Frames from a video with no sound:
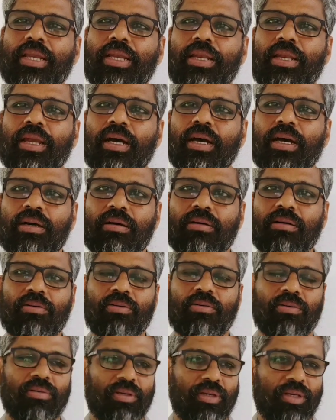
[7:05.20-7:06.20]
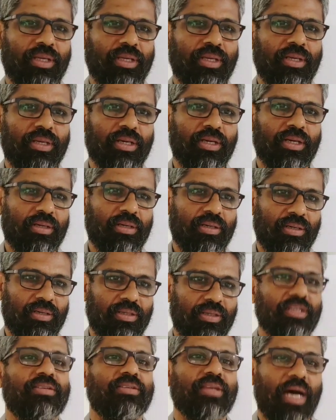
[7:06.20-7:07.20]
inner
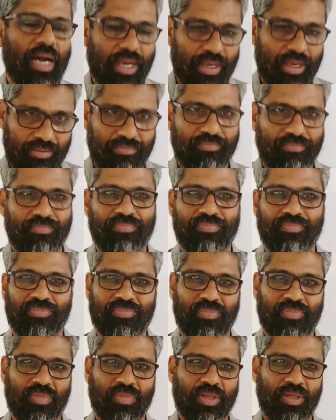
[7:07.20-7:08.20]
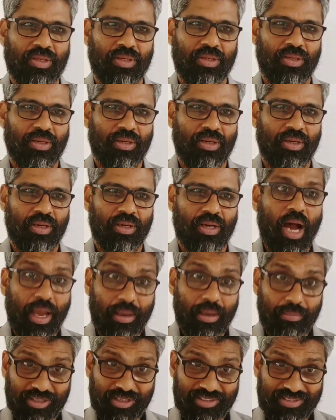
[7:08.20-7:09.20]
desire.
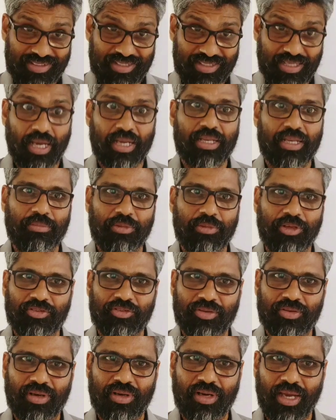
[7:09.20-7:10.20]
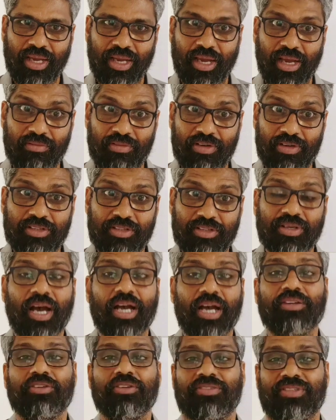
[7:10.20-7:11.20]
I must study means, I have a
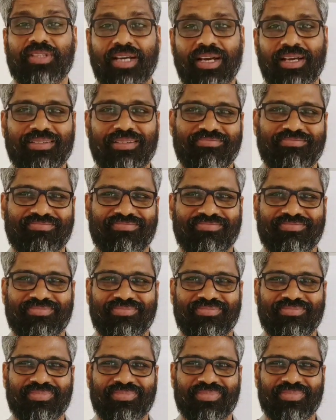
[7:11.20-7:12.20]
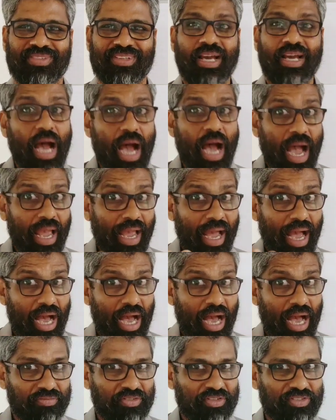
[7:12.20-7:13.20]
desire to study. I
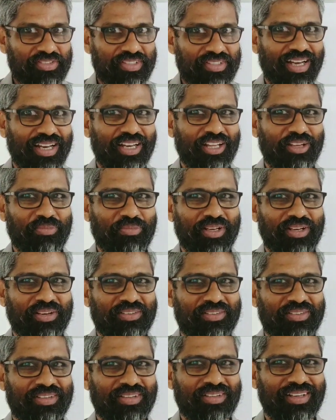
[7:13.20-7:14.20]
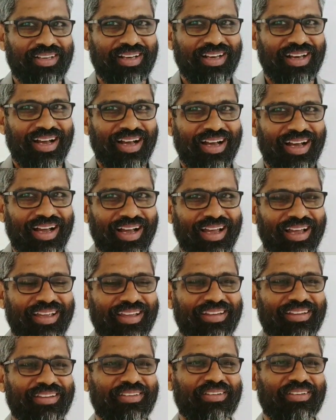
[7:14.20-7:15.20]
have to study means
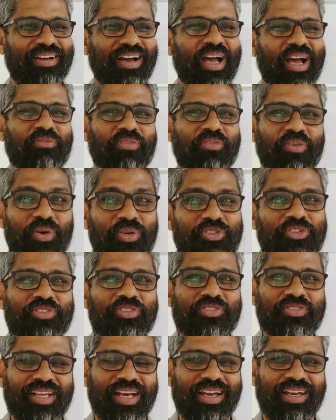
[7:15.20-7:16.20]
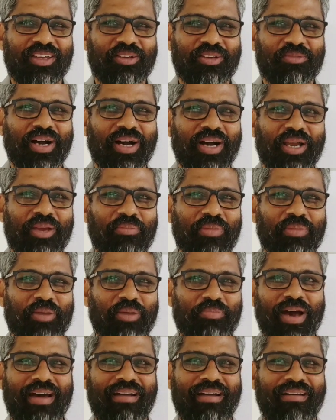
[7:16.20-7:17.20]
I am forced to study by my
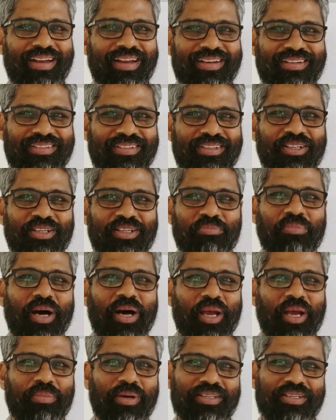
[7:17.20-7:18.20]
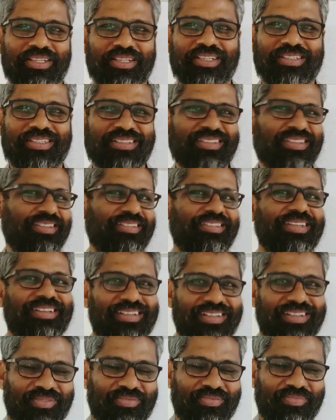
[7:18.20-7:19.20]
parents, by my teachers,
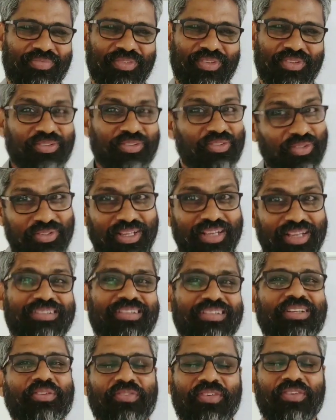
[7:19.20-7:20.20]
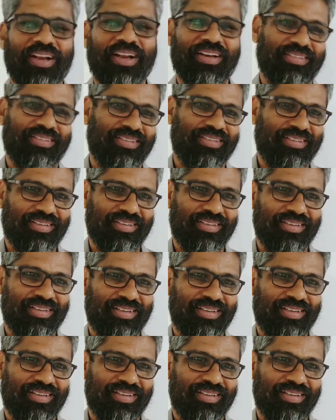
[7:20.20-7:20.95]
etc. So that's the difference.